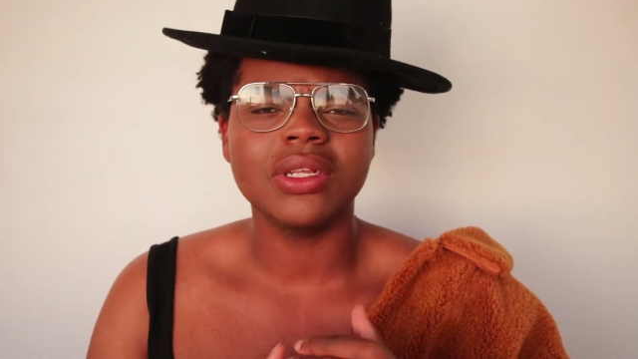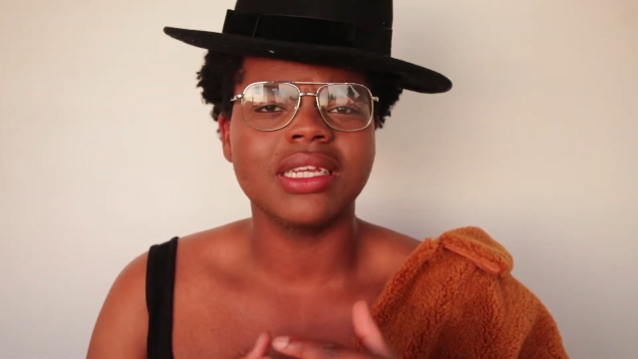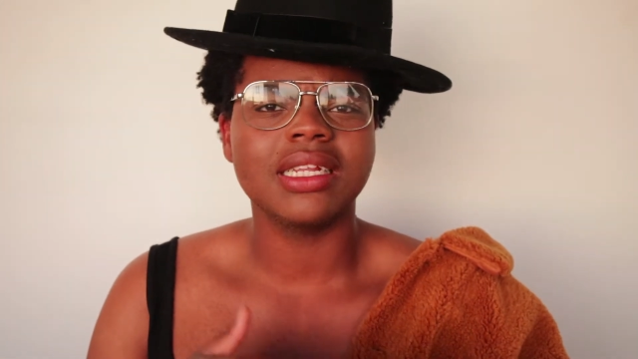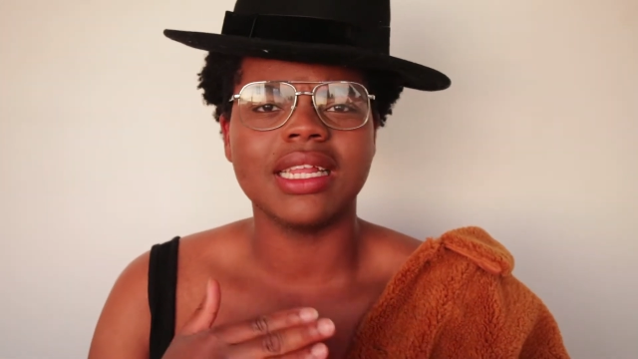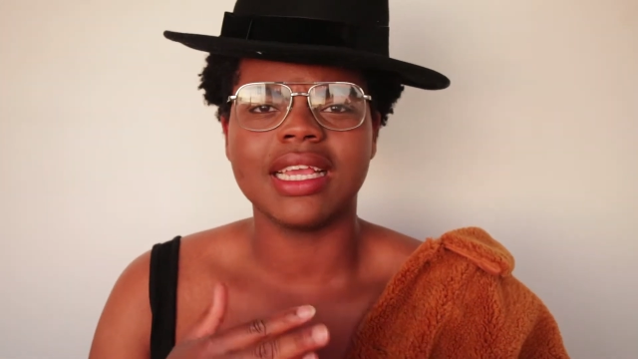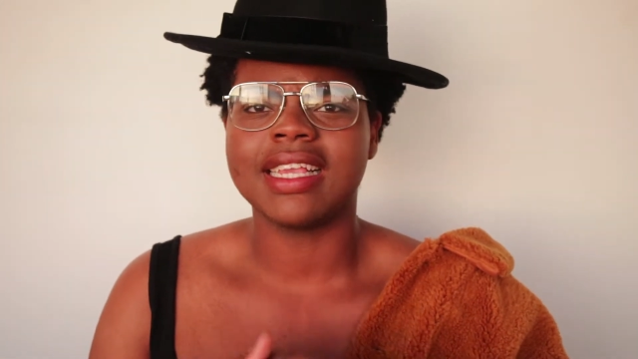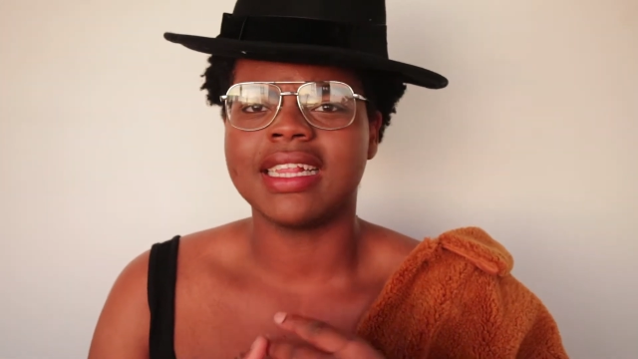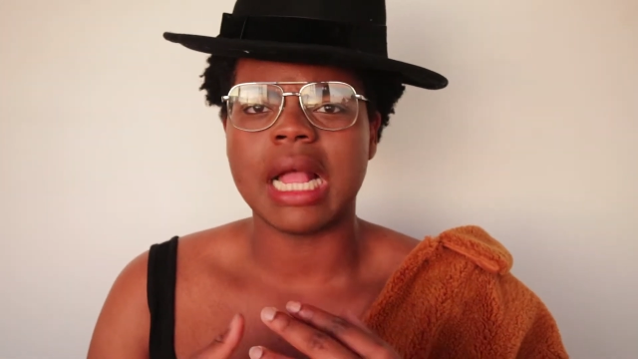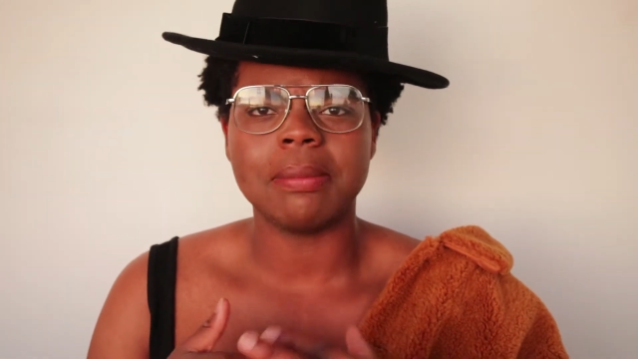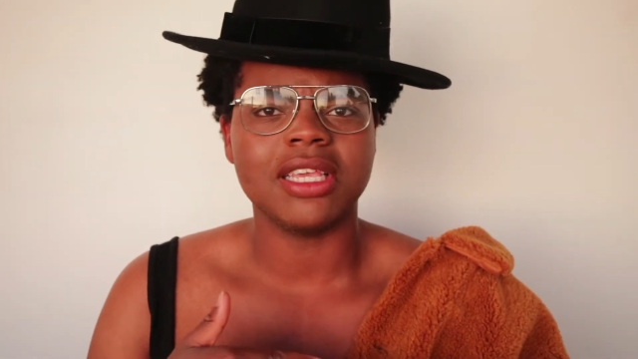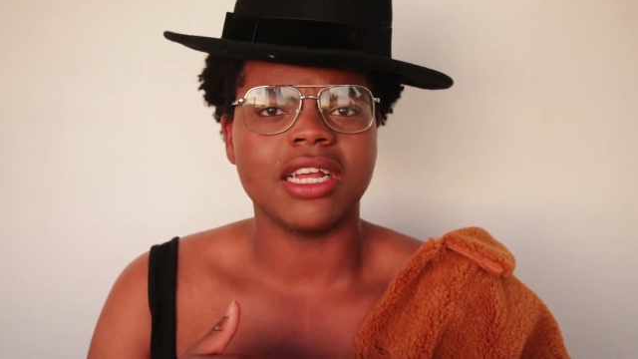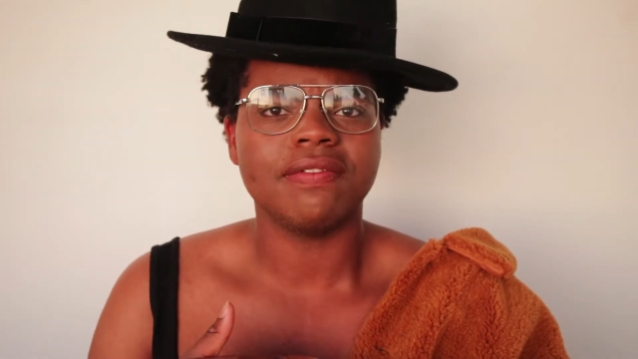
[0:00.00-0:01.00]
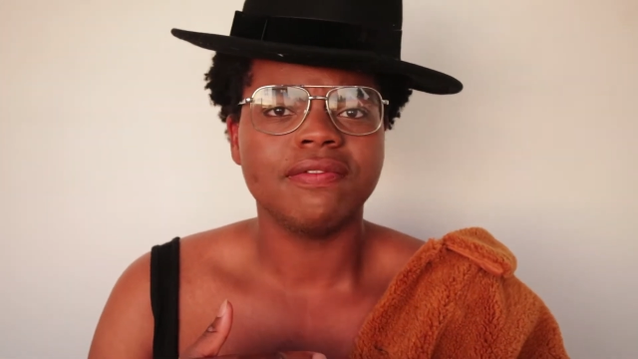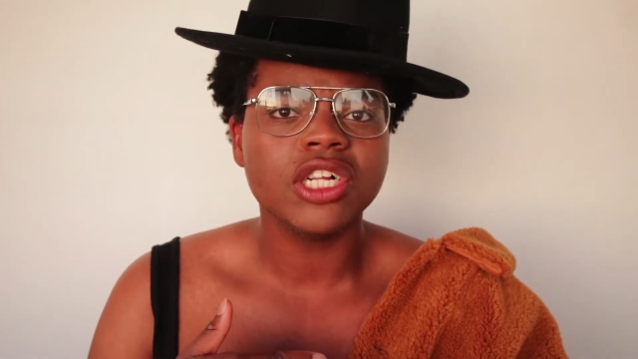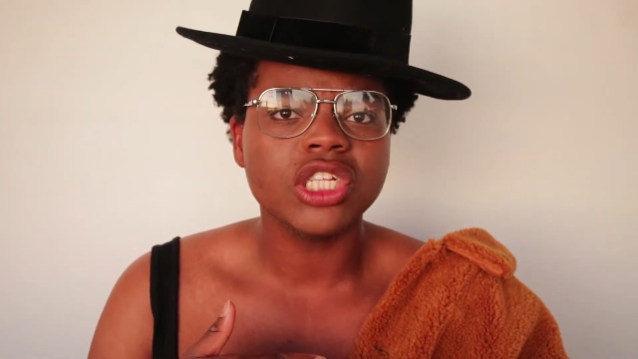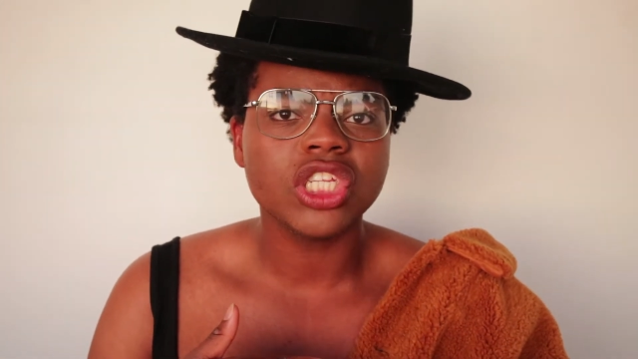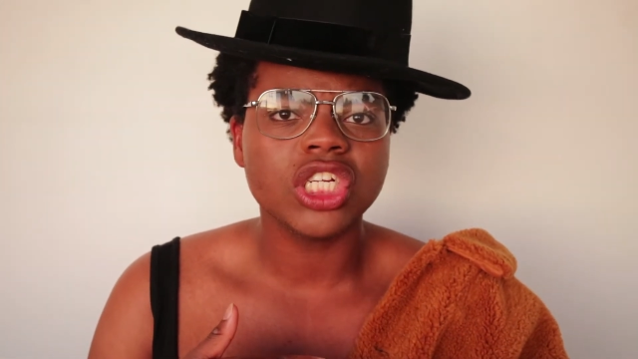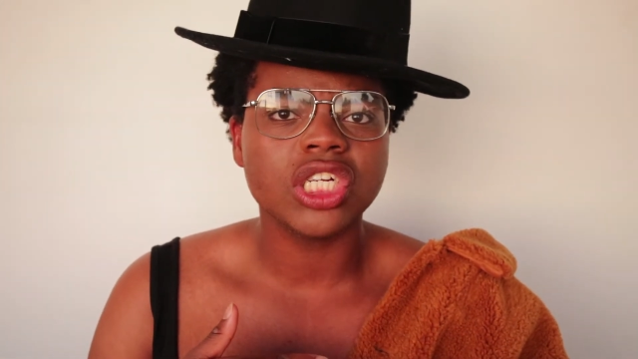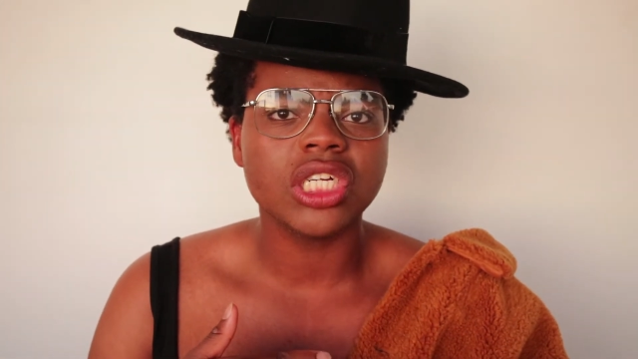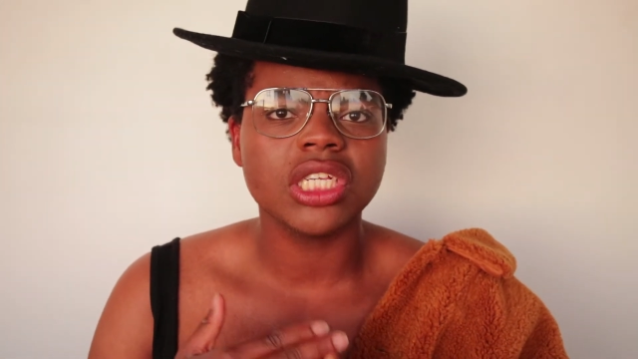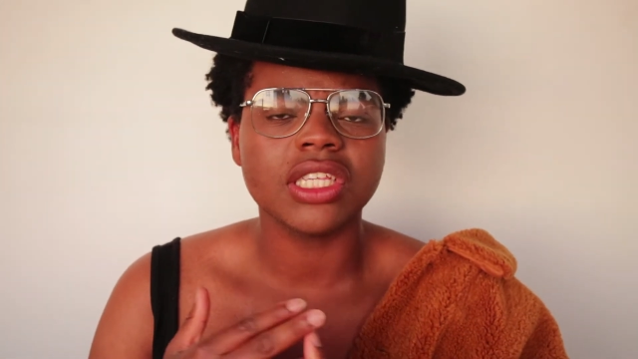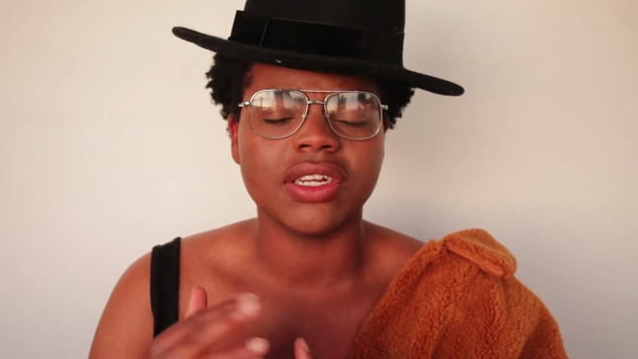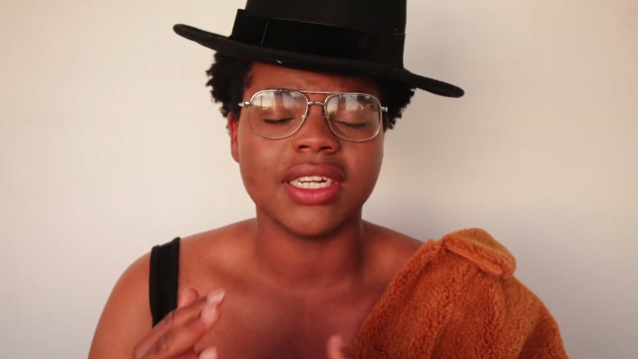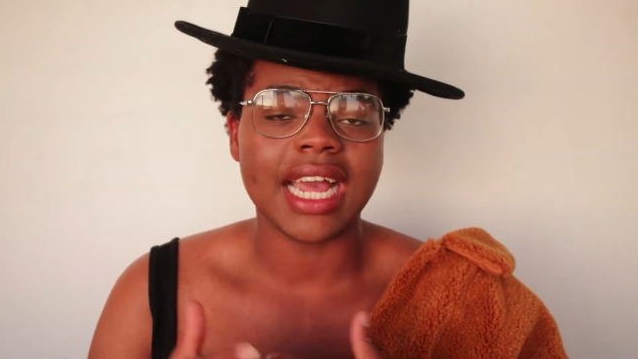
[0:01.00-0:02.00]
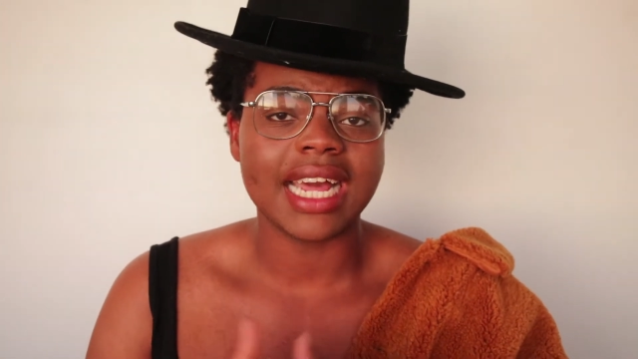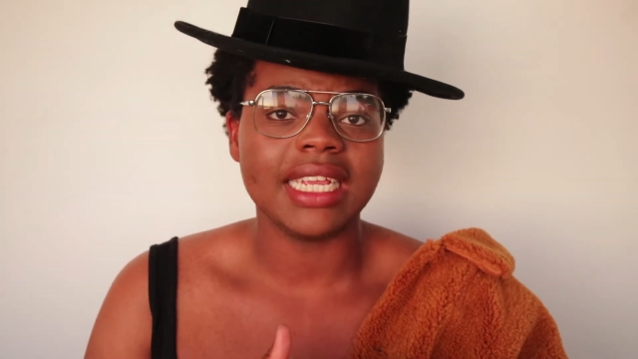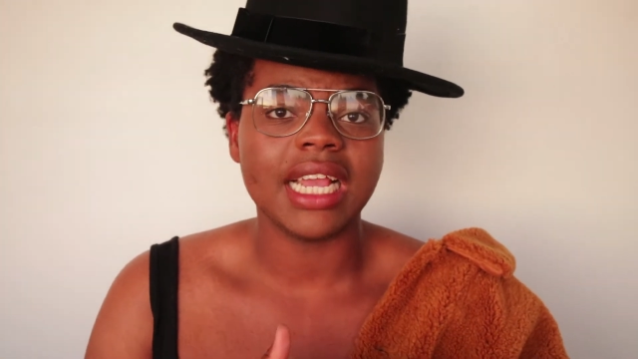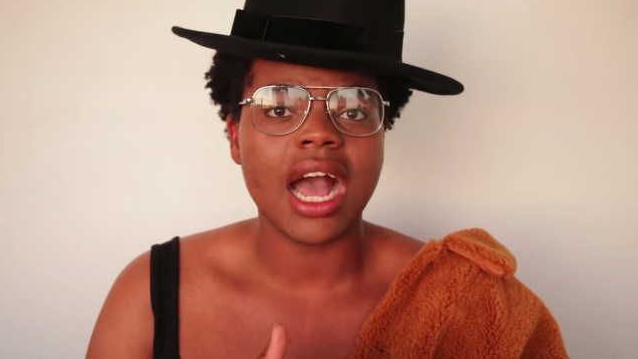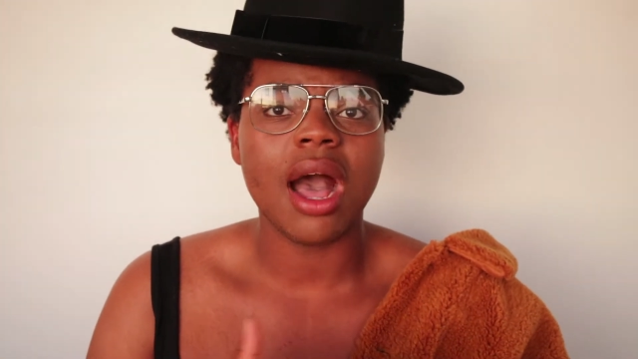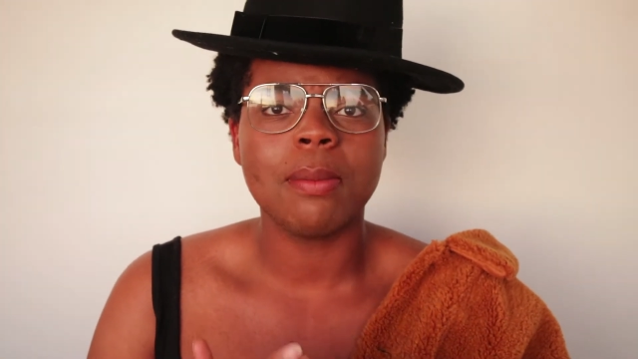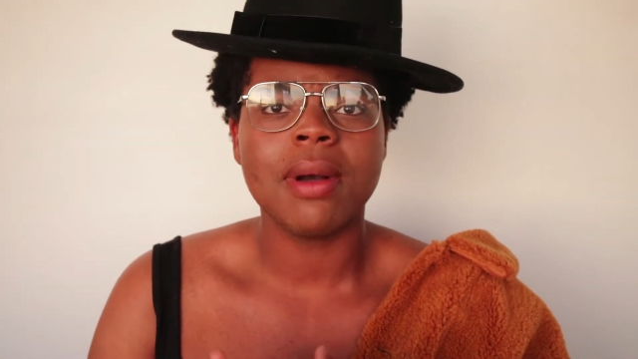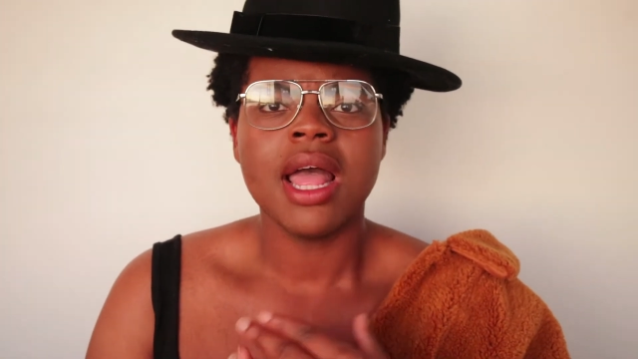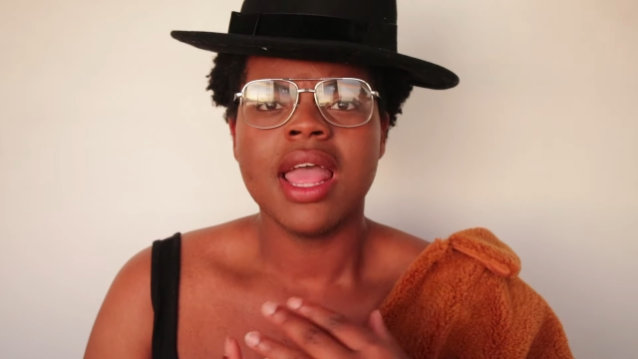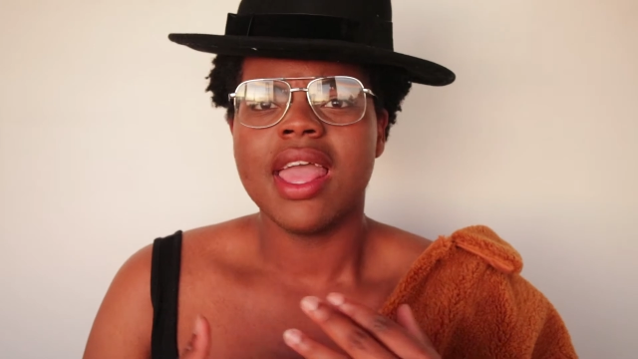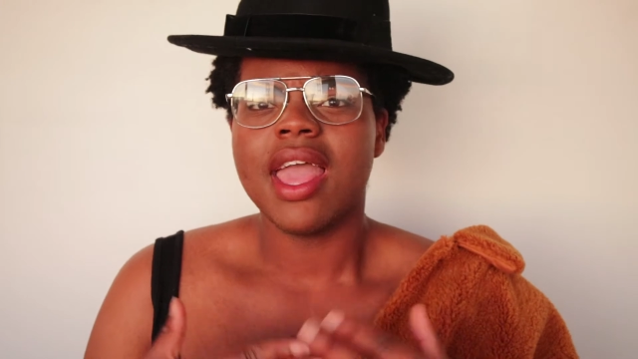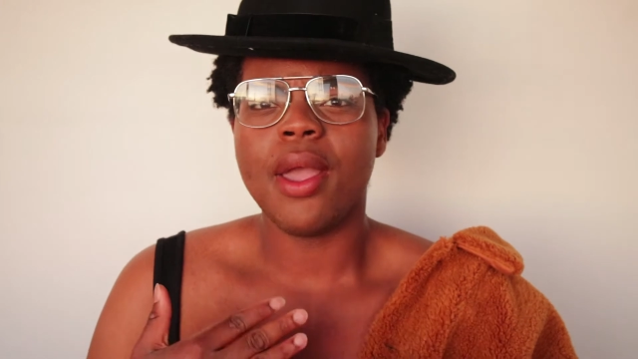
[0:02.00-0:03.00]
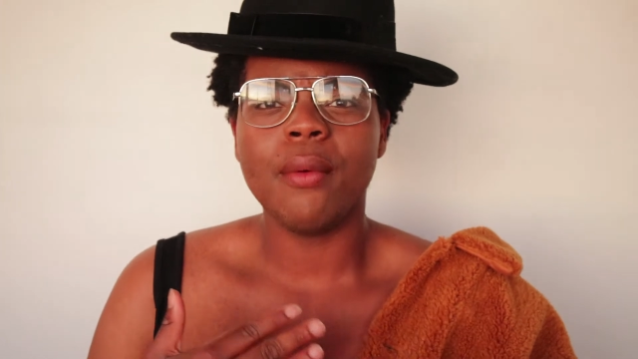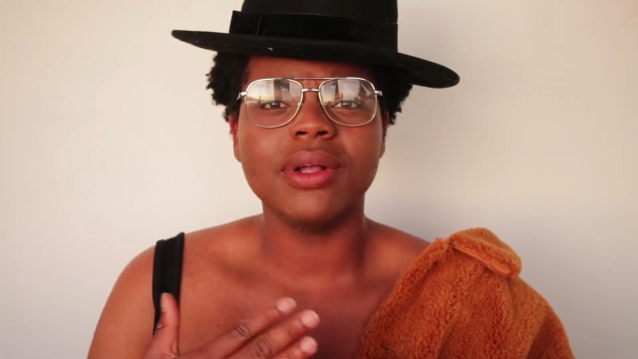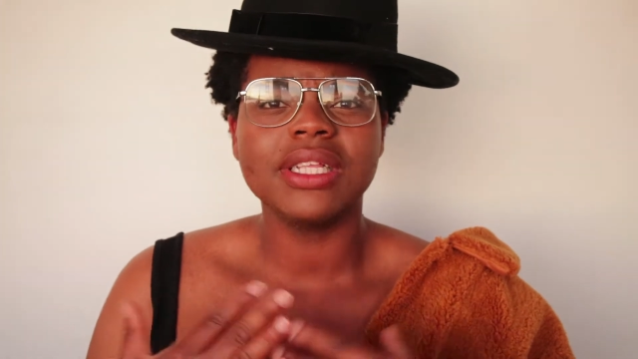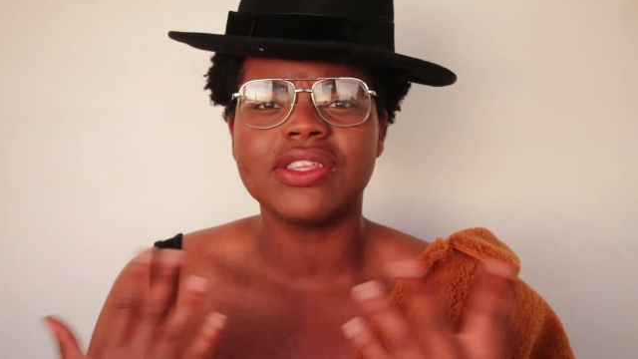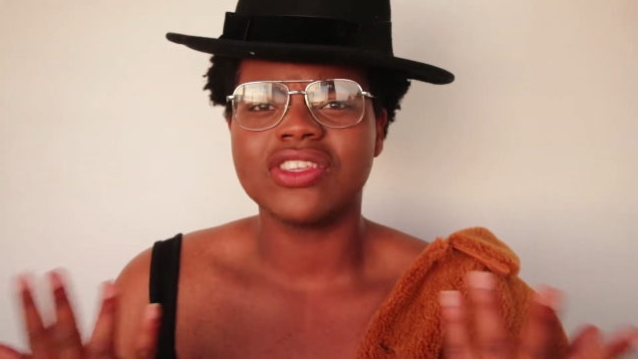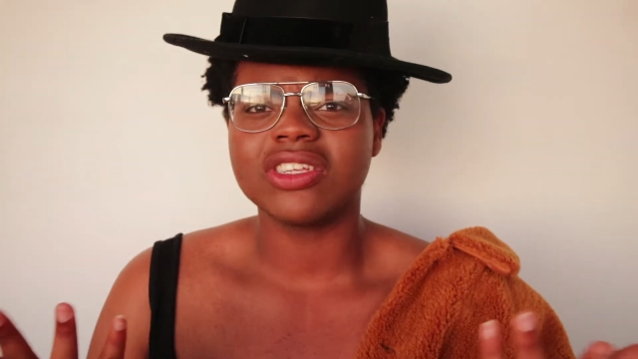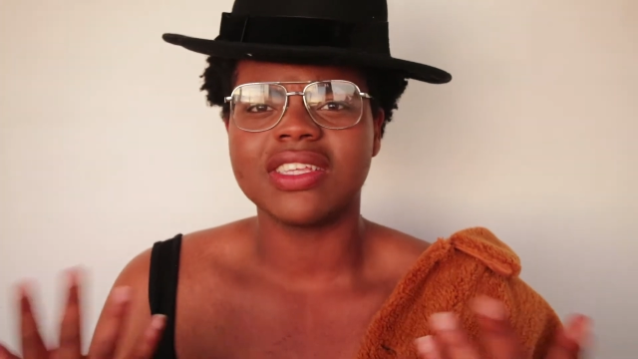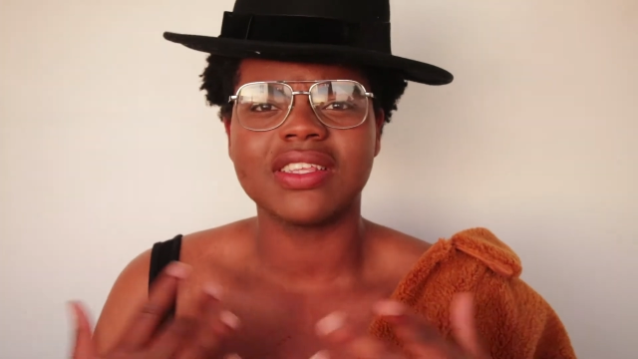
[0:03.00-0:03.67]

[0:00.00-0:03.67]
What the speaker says: and like Snapchat filters started adding up. It was